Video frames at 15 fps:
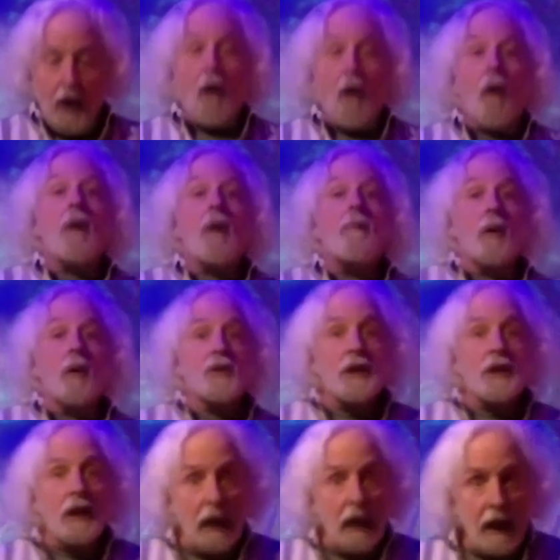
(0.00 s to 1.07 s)
or most
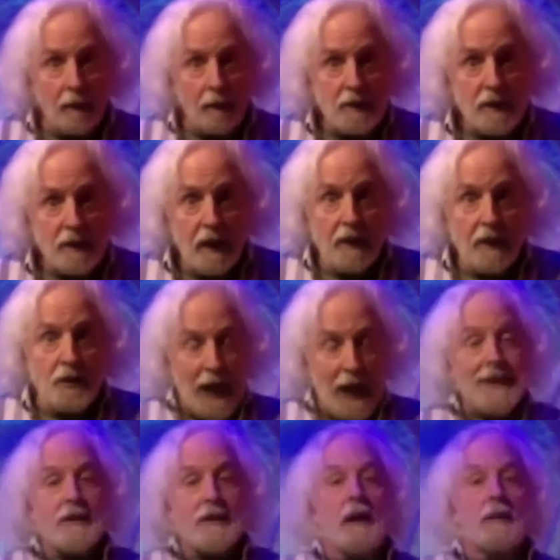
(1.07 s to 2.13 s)
clubs,
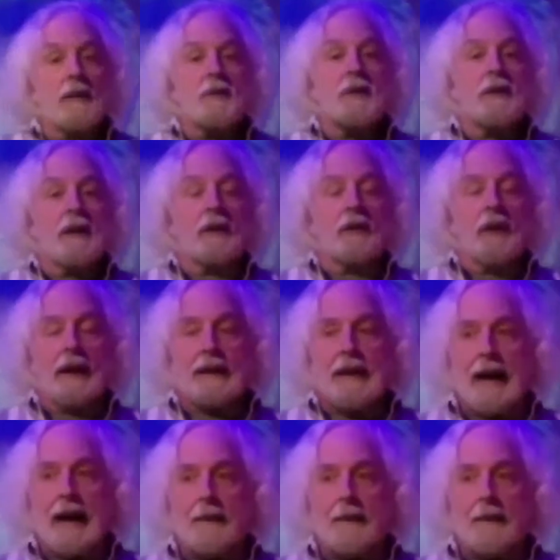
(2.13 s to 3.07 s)
jazz clubs and things like that,